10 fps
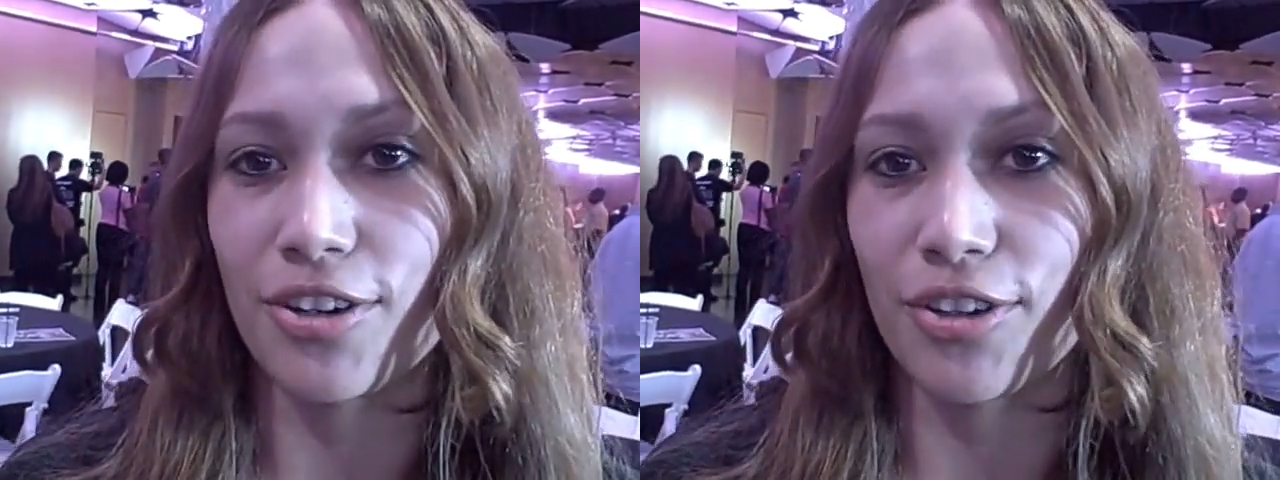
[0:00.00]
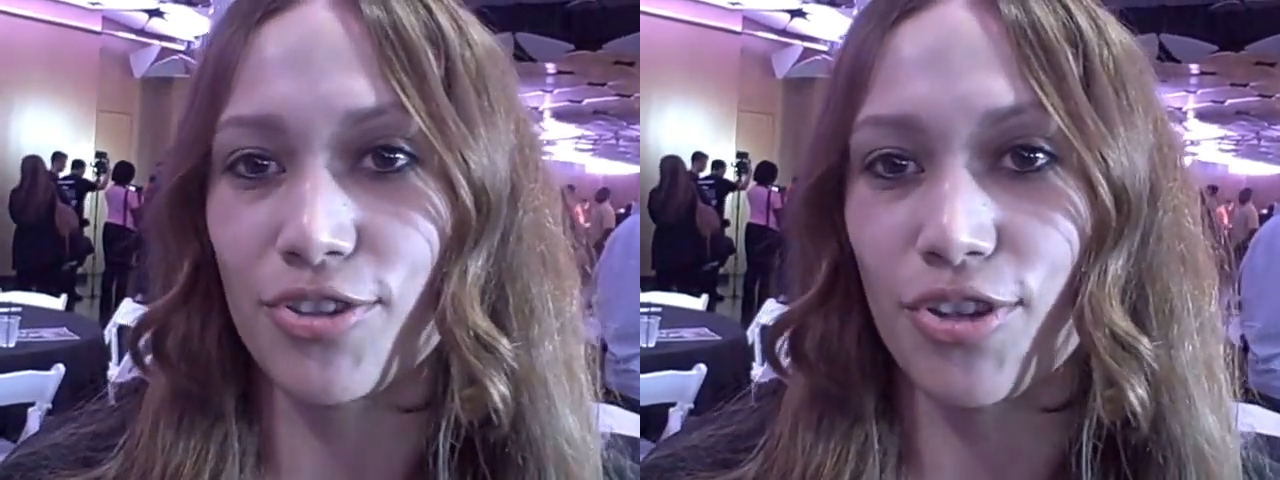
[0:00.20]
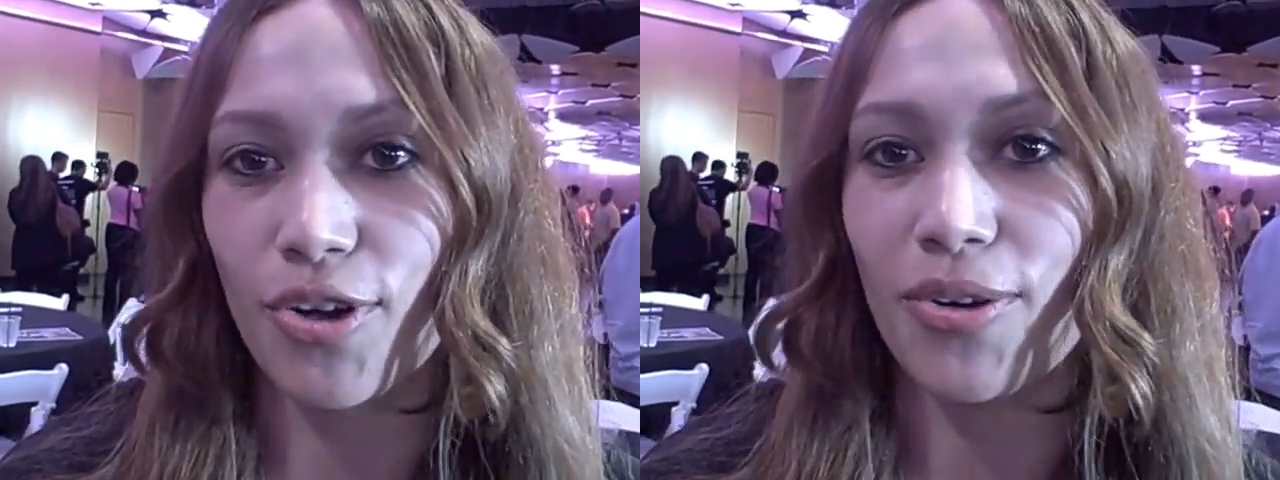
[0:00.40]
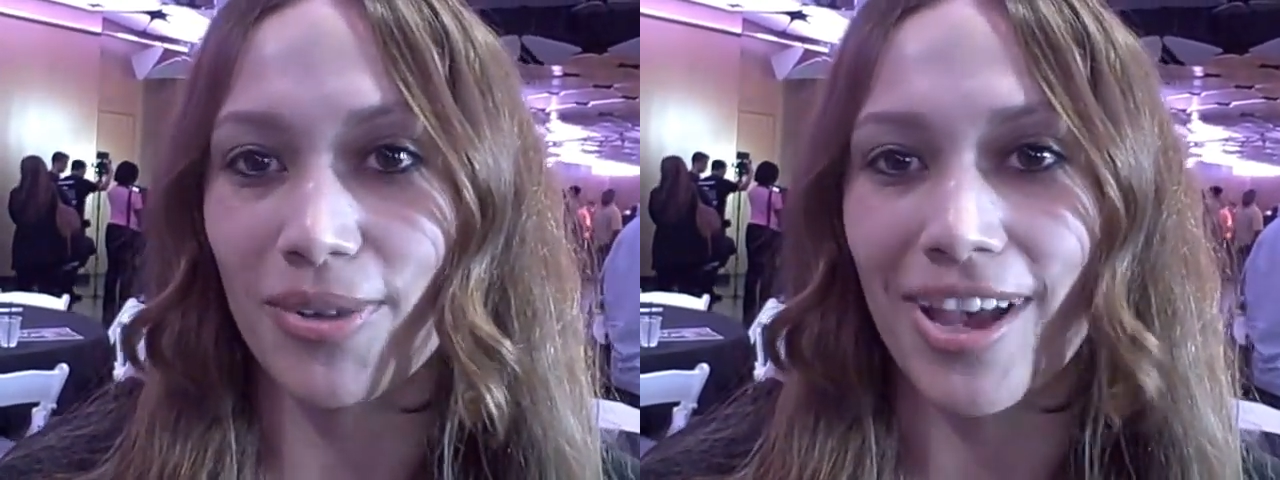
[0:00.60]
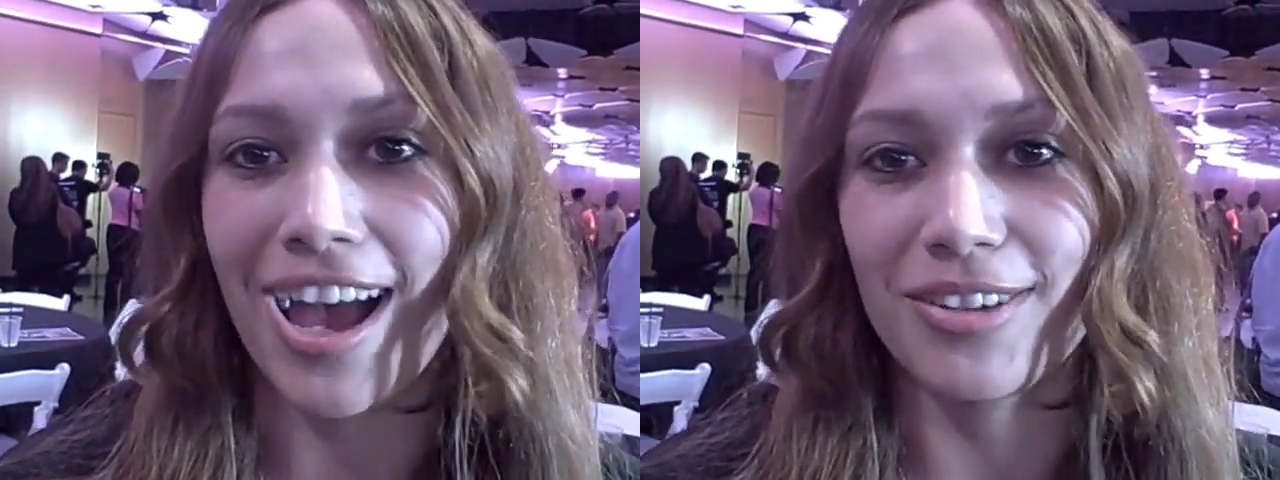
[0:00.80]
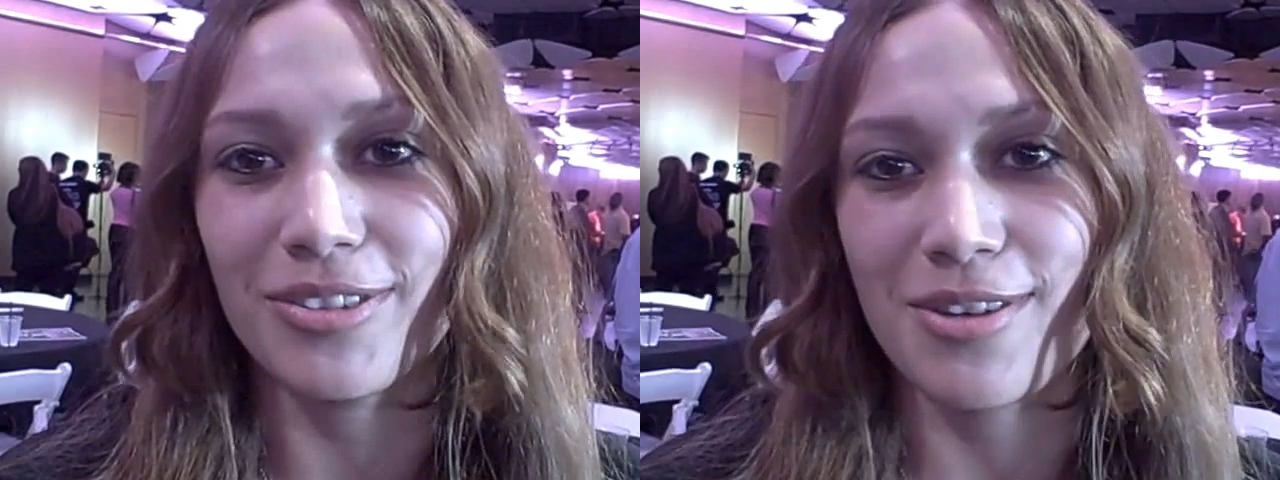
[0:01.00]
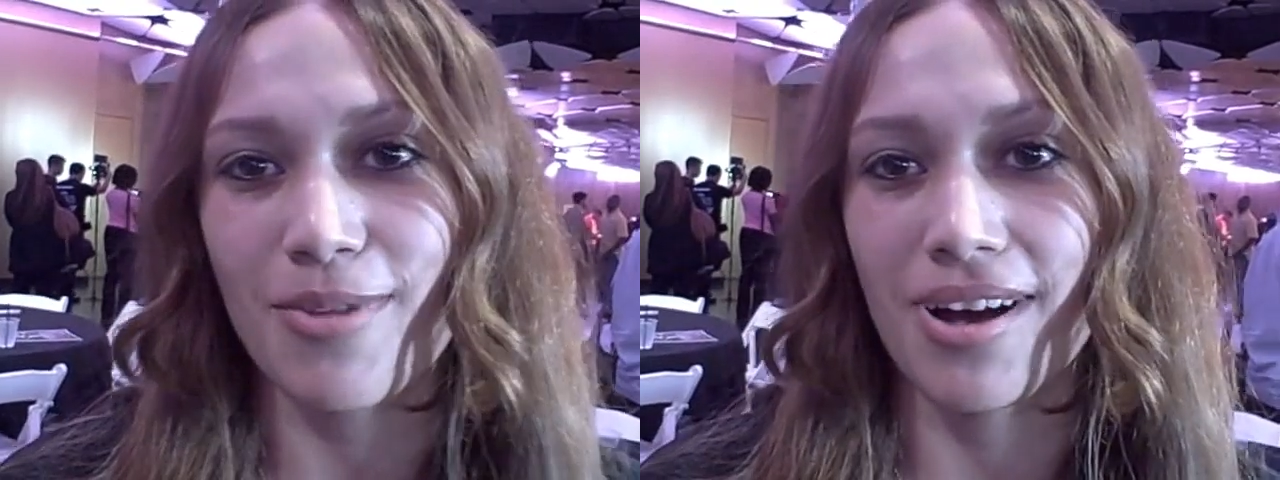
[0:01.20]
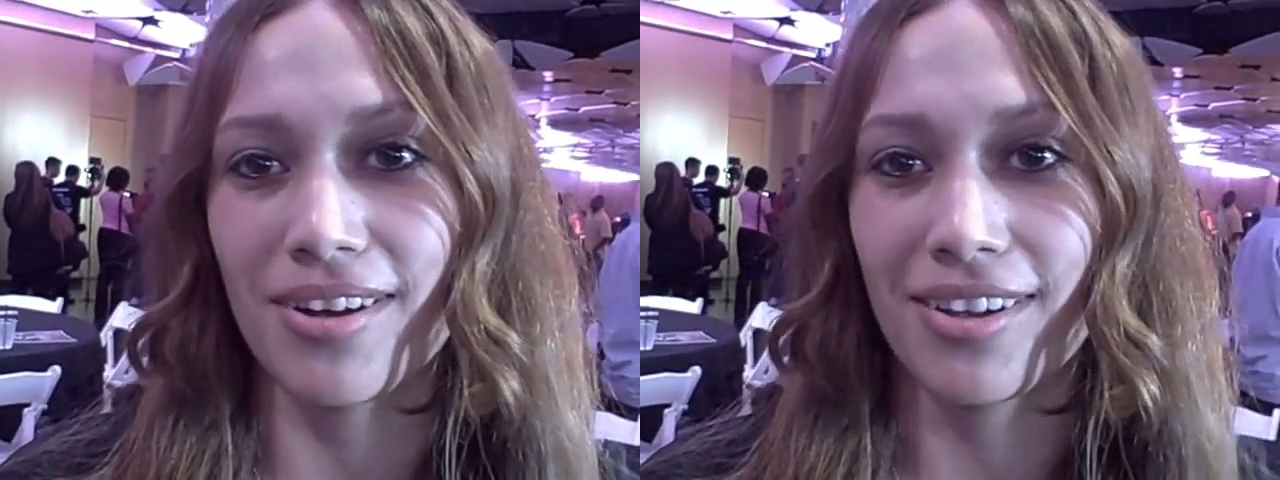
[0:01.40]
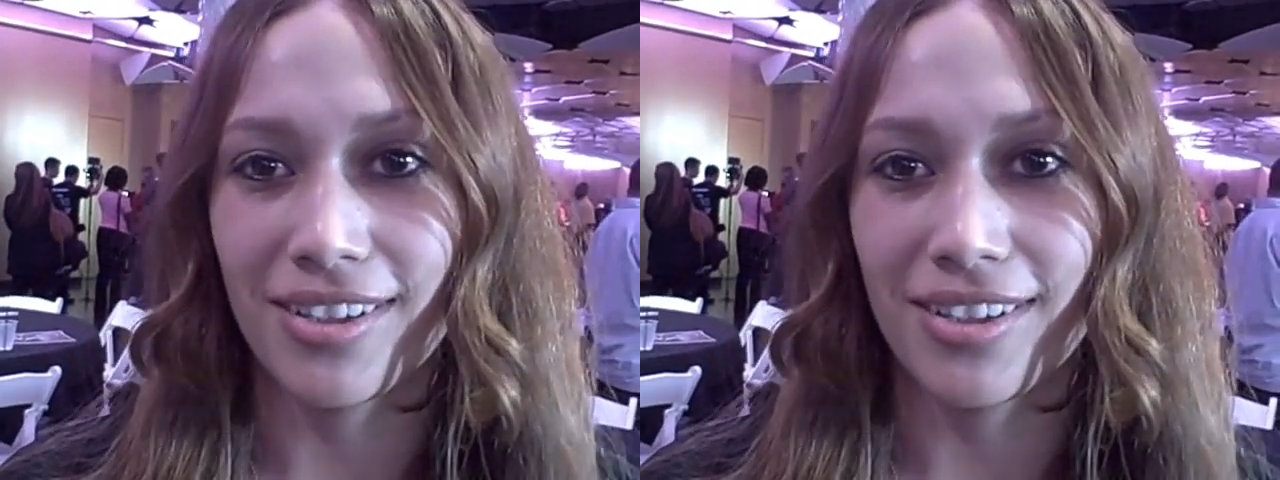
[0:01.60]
under control and I handled it well.